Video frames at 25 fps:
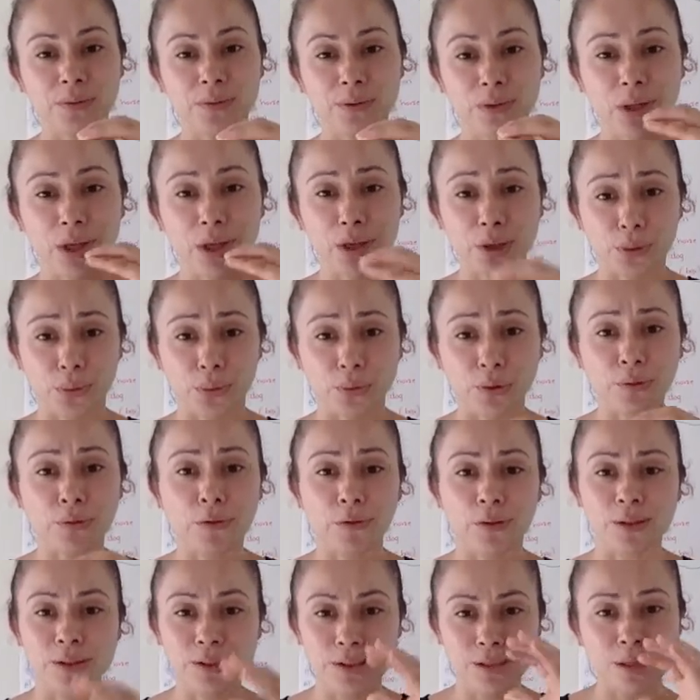that you're
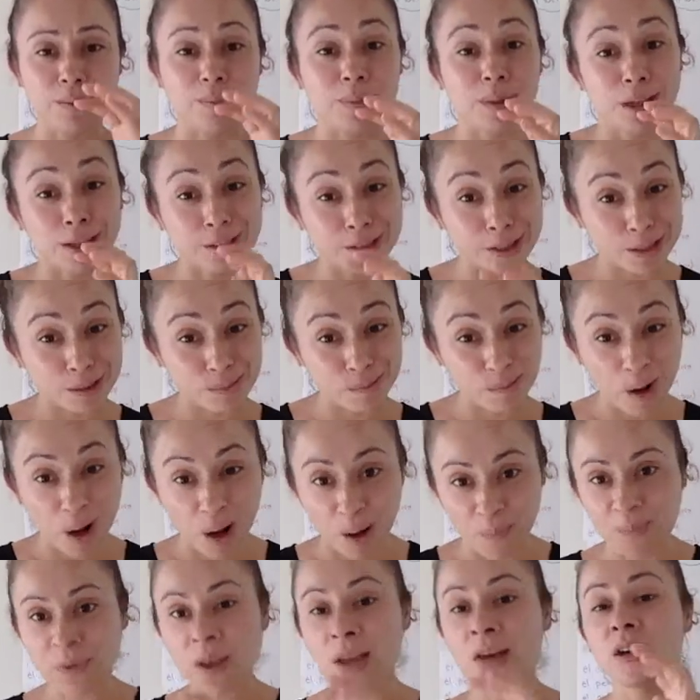referring to something
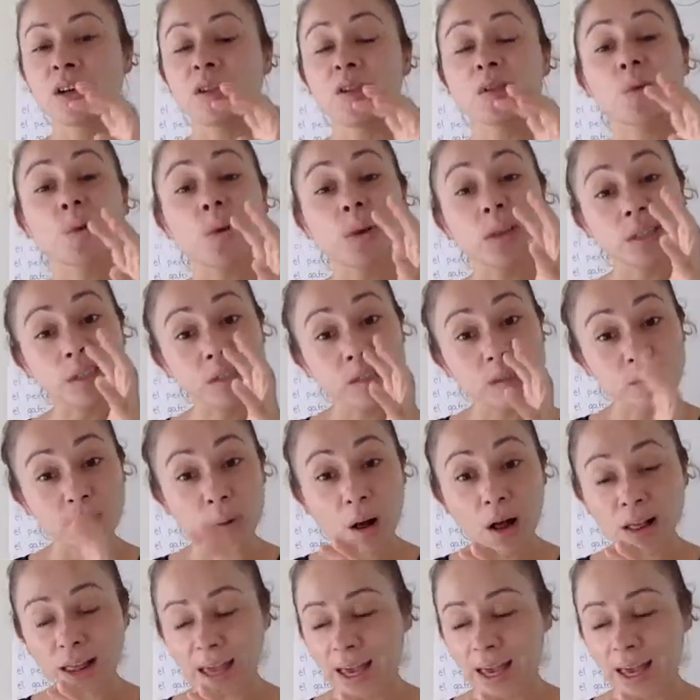small, to a small